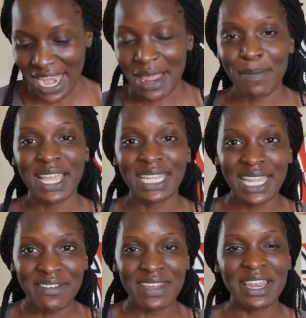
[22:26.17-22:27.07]
Number
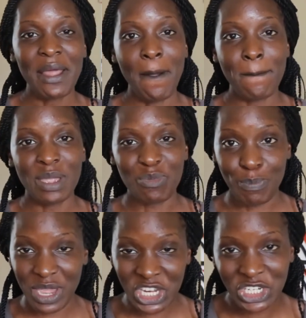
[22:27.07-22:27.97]
11, be
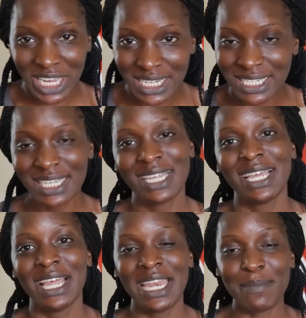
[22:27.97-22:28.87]
patient.
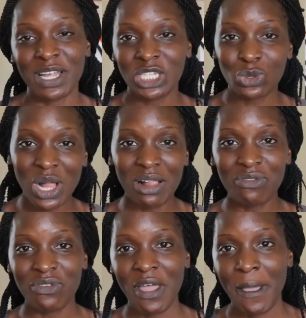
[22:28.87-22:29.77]
Number 12,